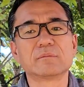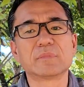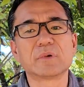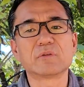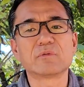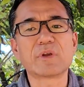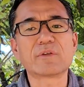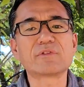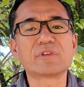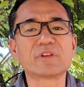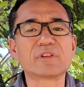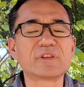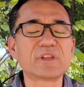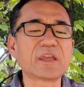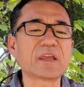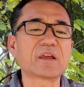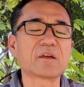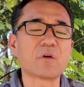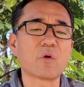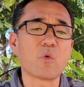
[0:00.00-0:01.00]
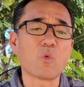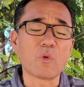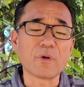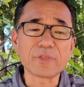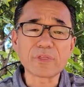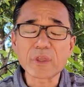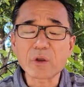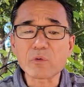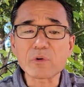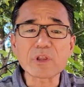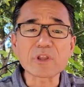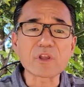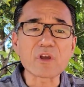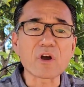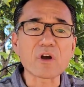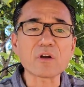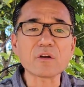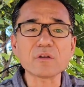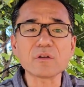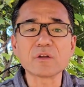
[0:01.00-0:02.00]
But you have to think, when they were
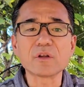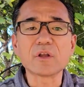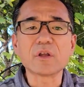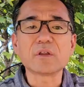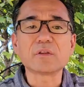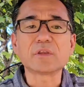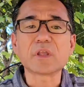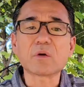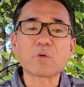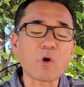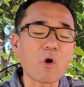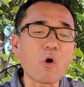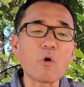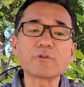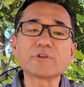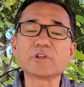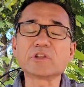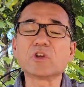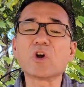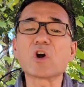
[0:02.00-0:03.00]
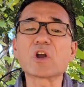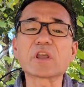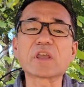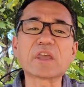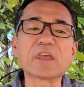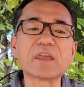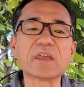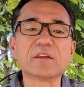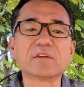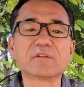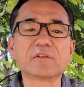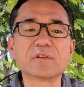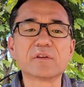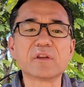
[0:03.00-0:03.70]
young, they were also young kids